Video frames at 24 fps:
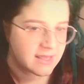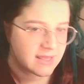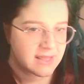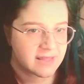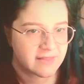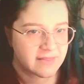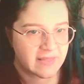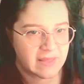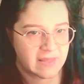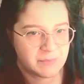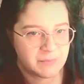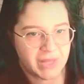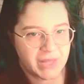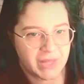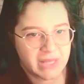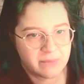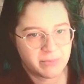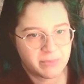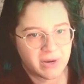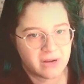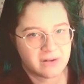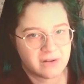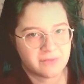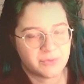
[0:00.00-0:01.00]
they played
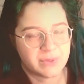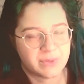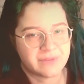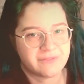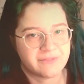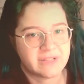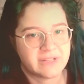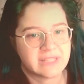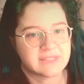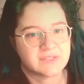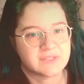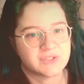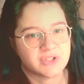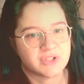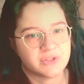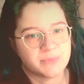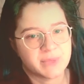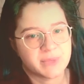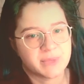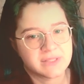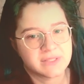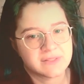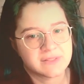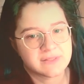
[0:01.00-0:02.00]
part of one of his
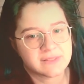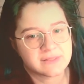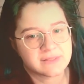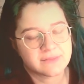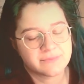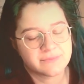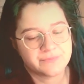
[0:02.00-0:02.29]
sermons.